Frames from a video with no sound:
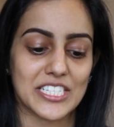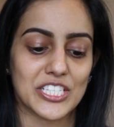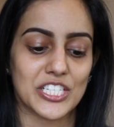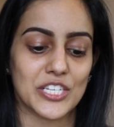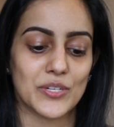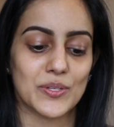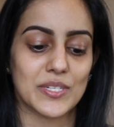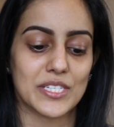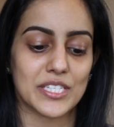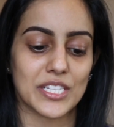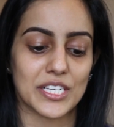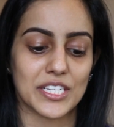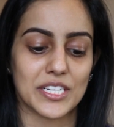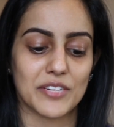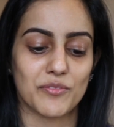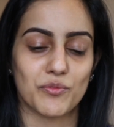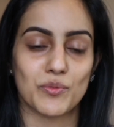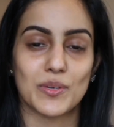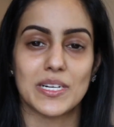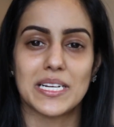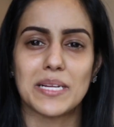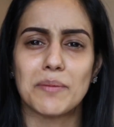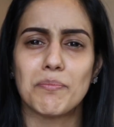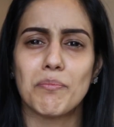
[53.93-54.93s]
so it's going to
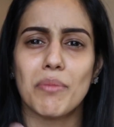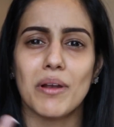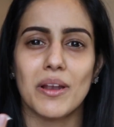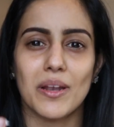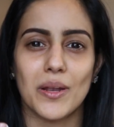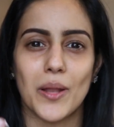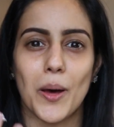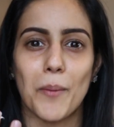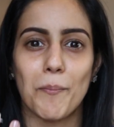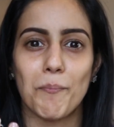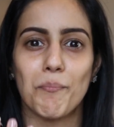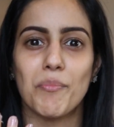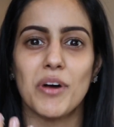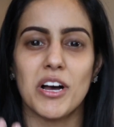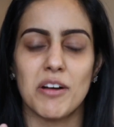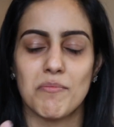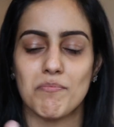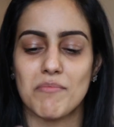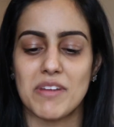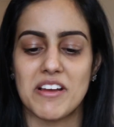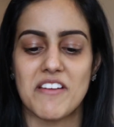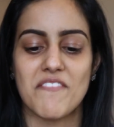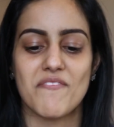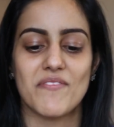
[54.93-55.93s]
really plump
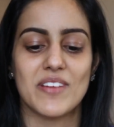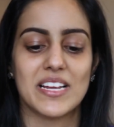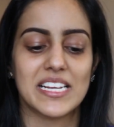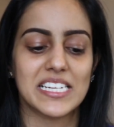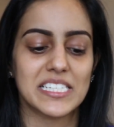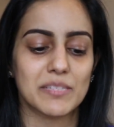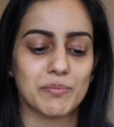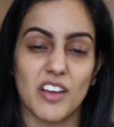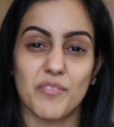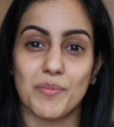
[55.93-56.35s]
up my face.